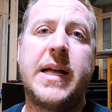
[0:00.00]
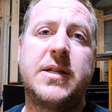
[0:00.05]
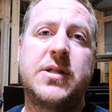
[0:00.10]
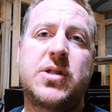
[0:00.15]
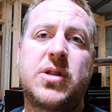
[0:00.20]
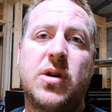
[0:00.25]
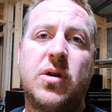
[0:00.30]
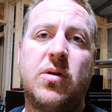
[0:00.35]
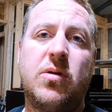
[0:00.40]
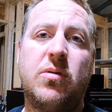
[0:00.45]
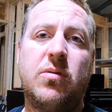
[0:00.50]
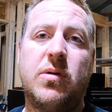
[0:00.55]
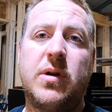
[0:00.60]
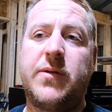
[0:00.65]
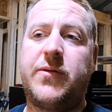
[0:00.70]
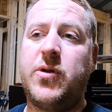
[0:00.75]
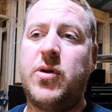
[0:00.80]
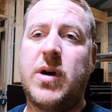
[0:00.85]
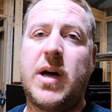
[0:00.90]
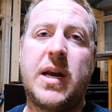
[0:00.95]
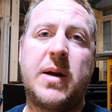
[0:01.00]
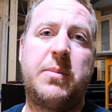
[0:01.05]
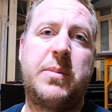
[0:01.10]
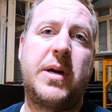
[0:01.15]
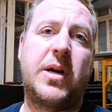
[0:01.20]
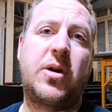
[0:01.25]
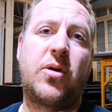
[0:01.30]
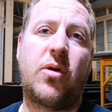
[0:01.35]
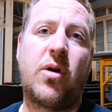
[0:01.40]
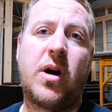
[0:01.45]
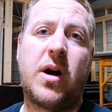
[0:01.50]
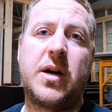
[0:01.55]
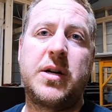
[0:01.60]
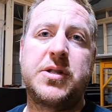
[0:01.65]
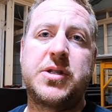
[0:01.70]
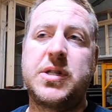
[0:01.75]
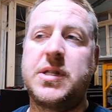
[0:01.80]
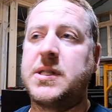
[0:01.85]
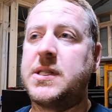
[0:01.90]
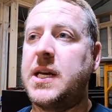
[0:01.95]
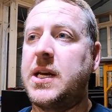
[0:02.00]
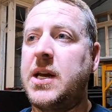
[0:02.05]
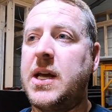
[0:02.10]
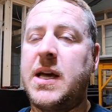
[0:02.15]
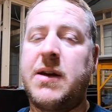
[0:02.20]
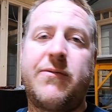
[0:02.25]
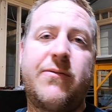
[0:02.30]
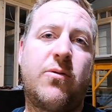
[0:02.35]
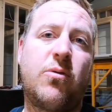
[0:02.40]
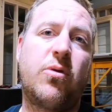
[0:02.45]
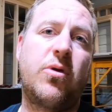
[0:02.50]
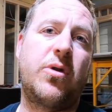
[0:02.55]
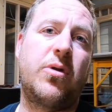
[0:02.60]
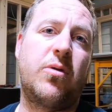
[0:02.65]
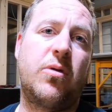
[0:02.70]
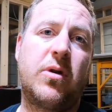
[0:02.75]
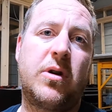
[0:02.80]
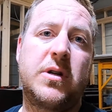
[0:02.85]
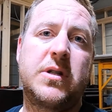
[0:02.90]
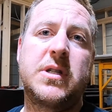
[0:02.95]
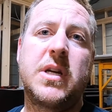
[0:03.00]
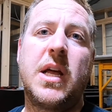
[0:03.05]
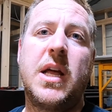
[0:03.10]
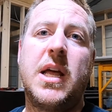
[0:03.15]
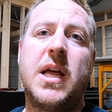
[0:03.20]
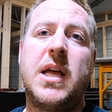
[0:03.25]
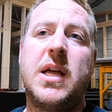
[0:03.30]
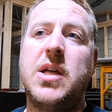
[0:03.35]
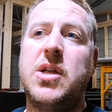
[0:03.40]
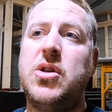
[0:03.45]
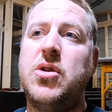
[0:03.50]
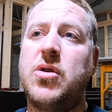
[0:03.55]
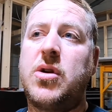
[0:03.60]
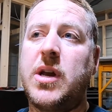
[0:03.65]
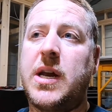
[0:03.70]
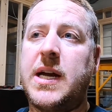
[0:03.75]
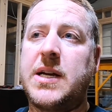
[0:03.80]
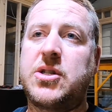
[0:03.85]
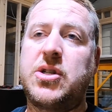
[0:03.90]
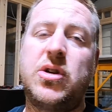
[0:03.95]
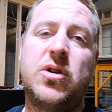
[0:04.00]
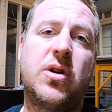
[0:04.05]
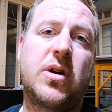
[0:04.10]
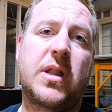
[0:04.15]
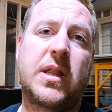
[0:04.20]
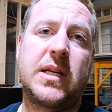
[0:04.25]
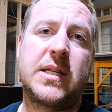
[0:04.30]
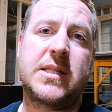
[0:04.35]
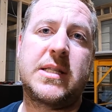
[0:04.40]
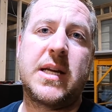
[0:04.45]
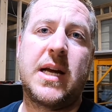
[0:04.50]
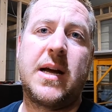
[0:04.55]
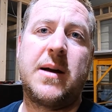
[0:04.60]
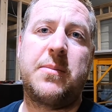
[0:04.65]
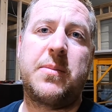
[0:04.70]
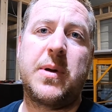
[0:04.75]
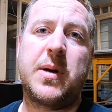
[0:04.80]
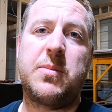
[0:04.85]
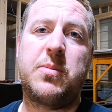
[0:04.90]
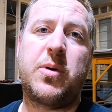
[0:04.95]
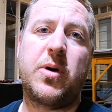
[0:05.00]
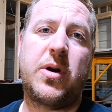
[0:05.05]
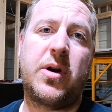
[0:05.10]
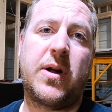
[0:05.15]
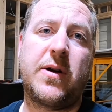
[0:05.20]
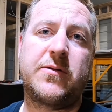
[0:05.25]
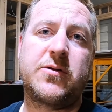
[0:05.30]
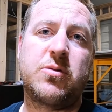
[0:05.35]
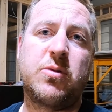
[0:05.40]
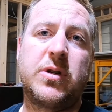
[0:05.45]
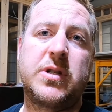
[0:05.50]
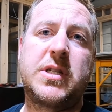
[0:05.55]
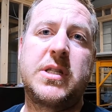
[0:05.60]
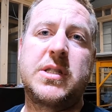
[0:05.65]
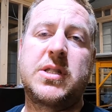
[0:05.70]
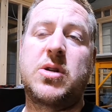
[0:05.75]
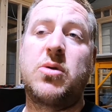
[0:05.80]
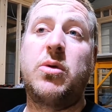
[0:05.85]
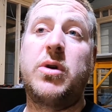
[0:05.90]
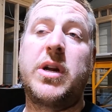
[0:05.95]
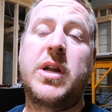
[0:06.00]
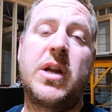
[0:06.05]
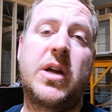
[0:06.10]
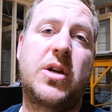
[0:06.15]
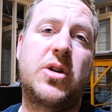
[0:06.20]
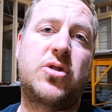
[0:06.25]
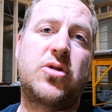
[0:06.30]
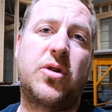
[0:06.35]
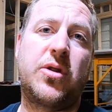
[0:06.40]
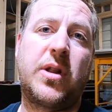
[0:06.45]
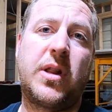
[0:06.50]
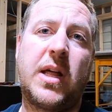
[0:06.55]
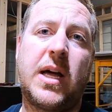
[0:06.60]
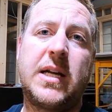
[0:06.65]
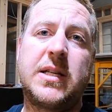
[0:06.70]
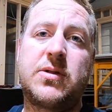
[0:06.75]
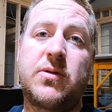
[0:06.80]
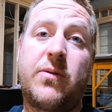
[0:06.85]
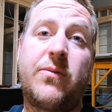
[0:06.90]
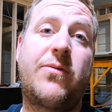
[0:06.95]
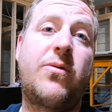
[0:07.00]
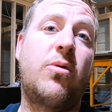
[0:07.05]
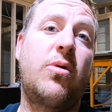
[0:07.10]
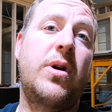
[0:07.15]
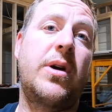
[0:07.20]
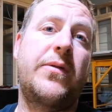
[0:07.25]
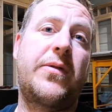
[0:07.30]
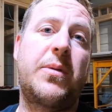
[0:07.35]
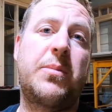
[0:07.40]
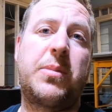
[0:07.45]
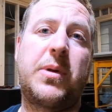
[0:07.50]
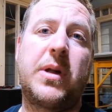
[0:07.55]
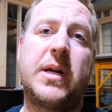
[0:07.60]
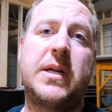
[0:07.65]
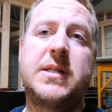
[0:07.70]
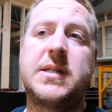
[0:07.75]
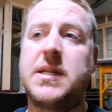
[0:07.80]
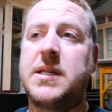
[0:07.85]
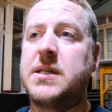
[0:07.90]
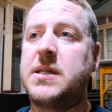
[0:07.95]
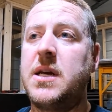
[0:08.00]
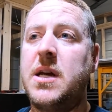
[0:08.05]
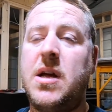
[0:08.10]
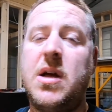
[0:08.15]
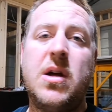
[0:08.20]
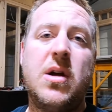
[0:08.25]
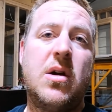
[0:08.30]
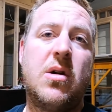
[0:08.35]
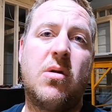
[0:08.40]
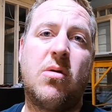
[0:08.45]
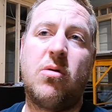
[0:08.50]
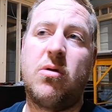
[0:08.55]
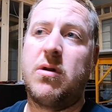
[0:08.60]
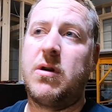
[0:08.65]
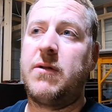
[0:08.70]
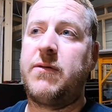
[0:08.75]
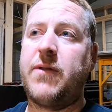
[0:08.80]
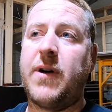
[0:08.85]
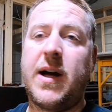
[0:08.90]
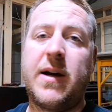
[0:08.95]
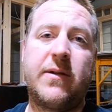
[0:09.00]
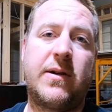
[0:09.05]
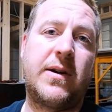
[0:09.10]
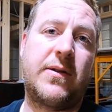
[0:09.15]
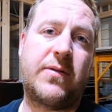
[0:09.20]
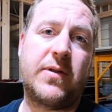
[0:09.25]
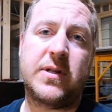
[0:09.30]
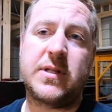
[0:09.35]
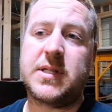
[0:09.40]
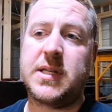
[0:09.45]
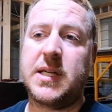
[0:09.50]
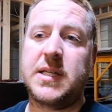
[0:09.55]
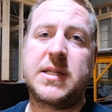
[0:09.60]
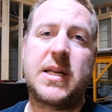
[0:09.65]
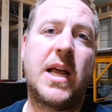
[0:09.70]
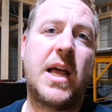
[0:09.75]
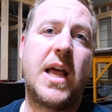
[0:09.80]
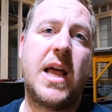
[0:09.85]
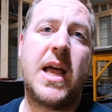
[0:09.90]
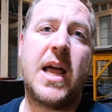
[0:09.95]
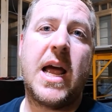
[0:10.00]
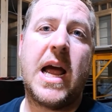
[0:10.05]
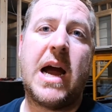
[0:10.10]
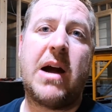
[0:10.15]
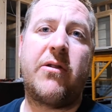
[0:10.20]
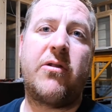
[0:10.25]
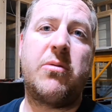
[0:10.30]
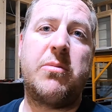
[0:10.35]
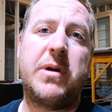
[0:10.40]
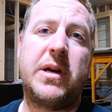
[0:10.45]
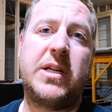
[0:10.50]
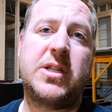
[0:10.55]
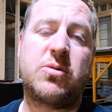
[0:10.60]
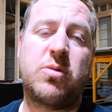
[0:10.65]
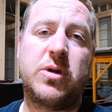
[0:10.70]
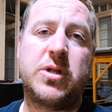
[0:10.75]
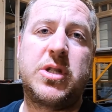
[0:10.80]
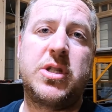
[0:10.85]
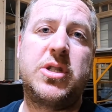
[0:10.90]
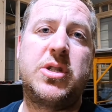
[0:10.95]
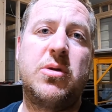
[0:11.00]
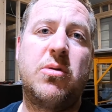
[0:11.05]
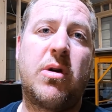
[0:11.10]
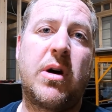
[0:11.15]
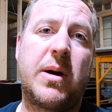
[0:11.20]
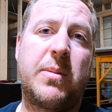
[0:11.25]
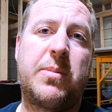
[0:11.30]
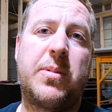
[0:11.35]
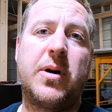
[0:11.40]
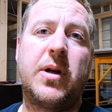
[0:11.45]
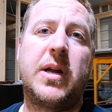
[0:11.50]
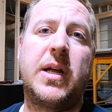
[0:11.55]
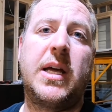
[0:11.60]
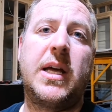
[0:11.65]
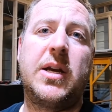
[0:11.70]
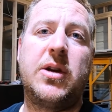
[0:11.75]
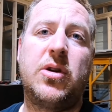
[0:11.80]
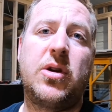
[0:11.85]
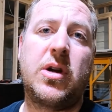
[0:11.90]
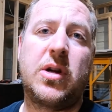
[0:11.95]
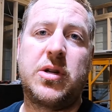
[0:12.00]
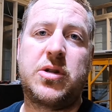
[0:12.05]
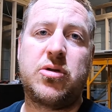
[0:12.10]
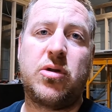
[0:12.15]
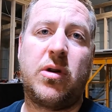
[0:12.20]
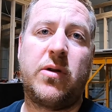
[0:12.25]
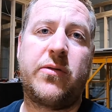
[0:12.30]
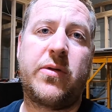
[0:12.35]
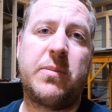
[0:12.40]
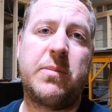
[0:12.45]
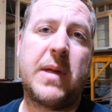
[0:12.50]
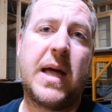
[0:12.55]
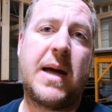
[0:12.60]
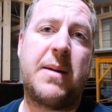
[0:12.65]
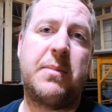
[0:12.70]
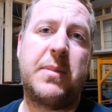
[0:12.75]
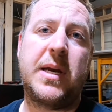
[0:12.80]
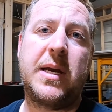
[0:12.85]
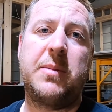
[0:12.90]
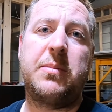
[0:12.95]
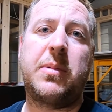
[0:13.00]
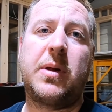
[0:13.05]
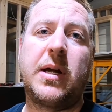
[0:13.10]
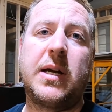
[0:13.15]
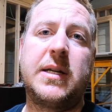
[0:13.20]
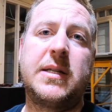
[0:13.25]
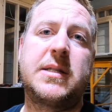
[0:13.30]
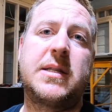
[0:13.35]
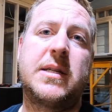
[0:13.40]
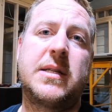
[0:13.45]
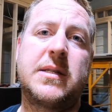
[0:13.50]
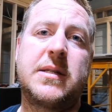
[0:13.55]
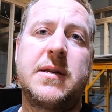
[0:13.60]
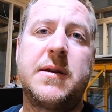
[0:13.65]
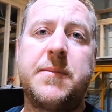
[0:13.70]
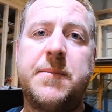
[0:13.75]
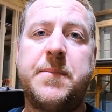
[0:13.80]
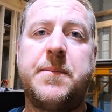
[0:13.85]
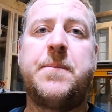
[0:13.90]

And so if you had a big garage and say you had four doors, you could actually hook this up and put enough switches to where you can control the lights from four different places, or five different, six, however many switches you want to put in, you can control it from that many places.